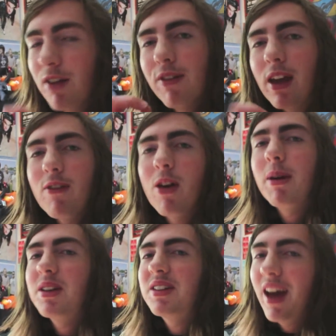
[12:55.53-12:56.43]
Thank you very
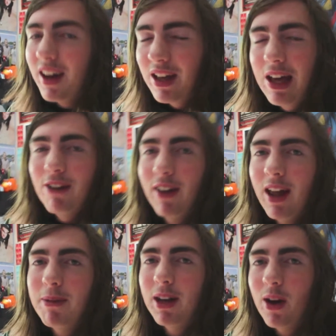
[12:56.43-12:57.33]
much, Dan, for
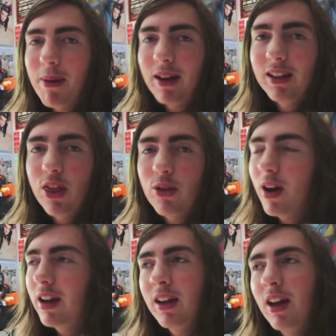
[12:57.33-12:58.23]
letting me know about this
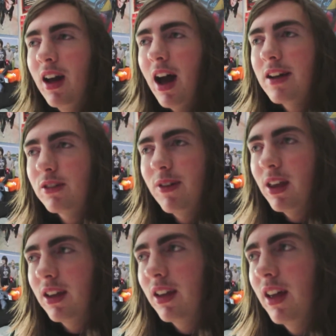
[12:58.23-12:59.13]
thread. I just
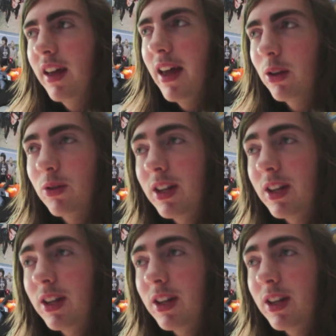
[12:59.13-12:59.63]
think it was